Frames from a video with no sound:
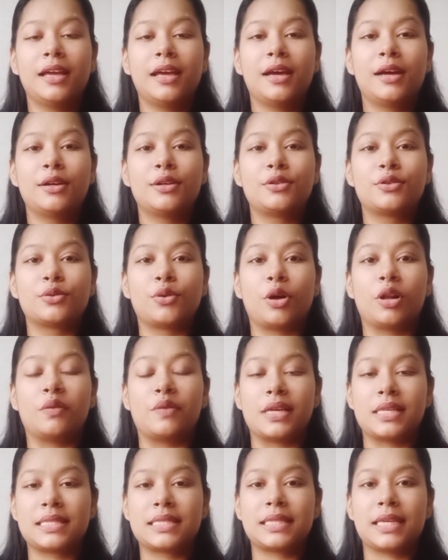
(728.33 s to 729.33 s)
to
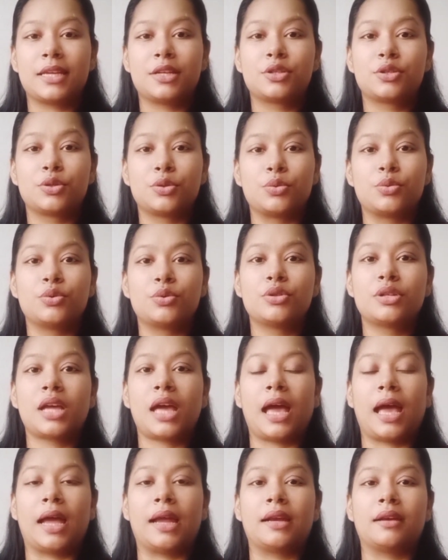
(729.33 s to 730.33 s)
always stay tuned
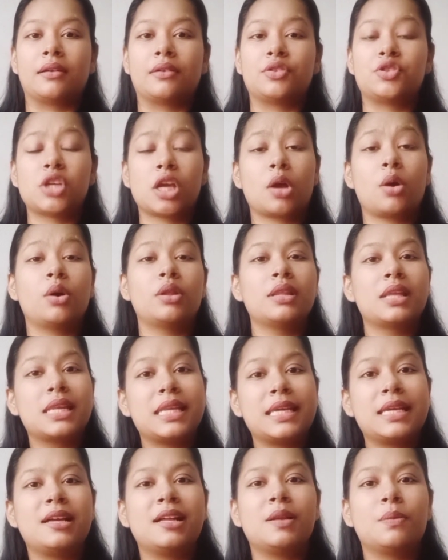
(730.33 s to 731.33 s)
and check on the
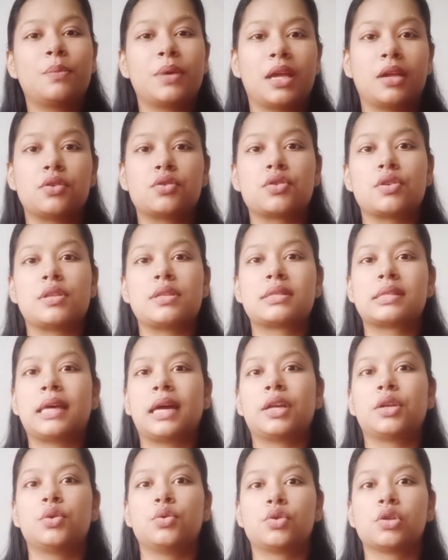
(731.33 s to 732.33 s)
legal pages
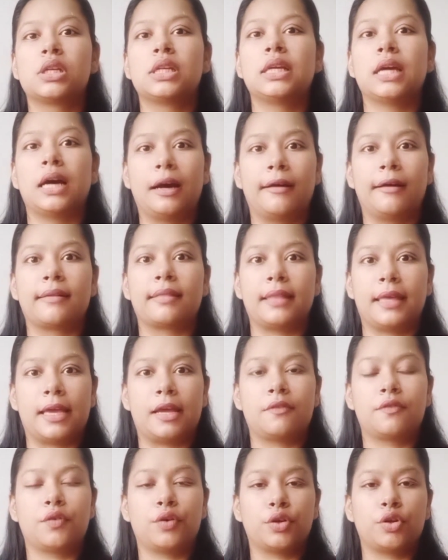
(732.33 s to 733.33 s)
that usually are there
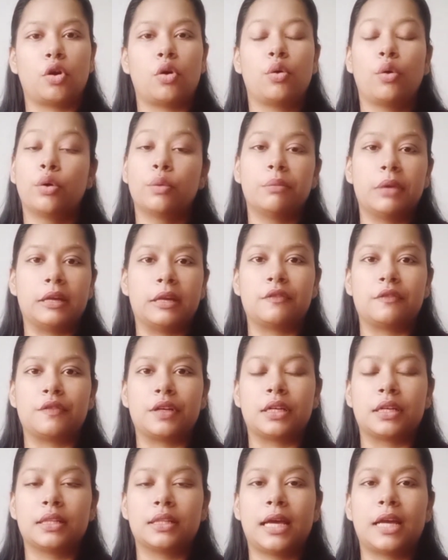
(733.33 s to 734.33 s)
for your own
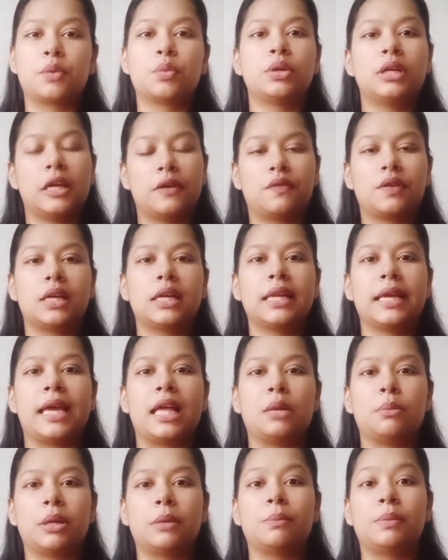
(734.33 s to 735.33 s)
benefit. That would definitely
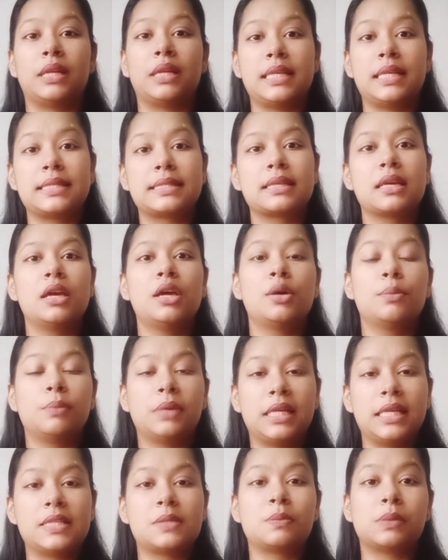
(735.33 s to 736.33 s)
help, and
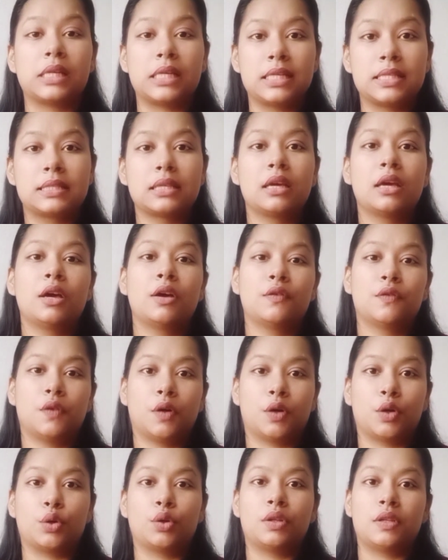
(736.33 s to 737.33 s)
please
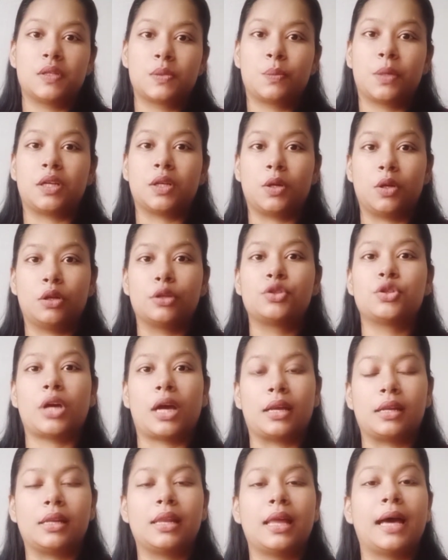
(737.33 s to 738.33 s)
follow this particular
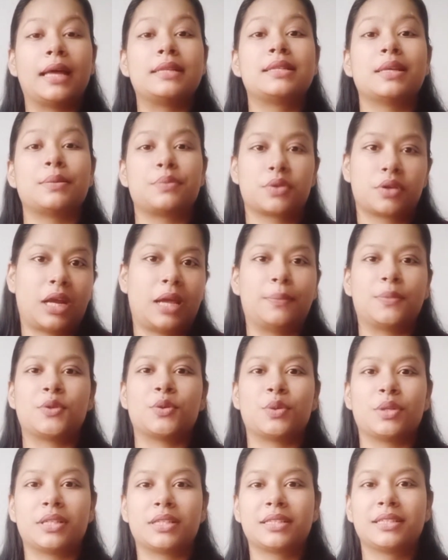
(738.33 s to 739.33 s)
channel and subscribe to
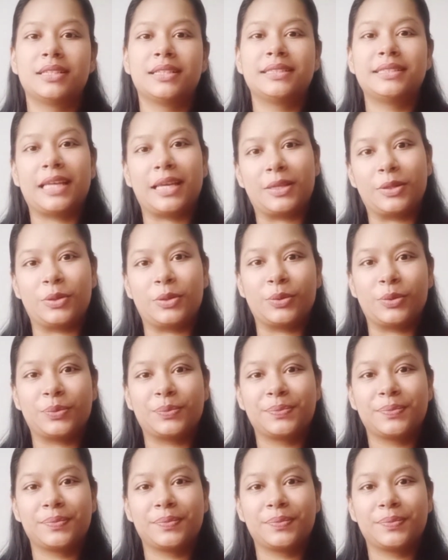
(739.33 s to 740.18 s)
it. Thank you.